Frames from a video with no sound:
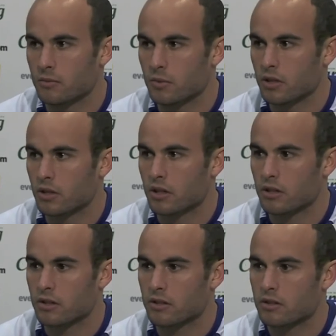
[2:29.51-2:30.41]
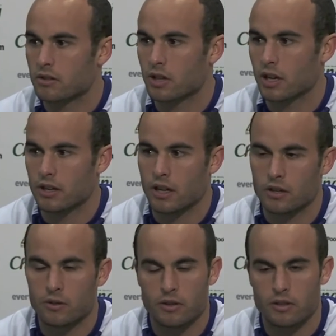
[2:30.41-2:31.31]
but the other side of that
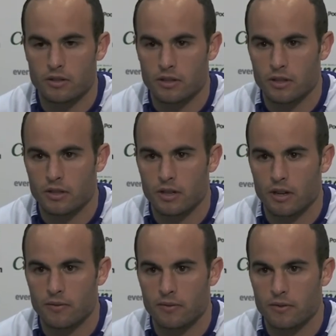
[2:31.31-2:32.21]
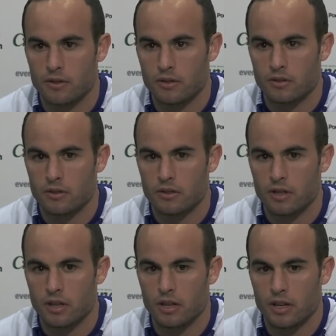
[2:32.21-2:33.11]
coin is that
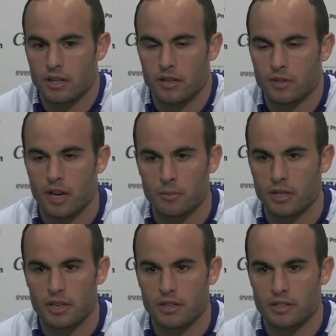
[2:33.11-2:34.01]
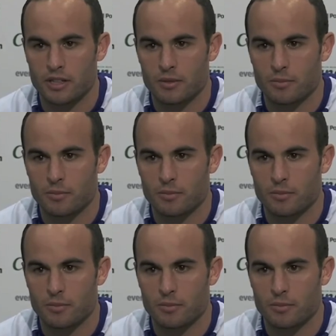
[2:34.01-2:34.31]
I didn't have time to get out of shape.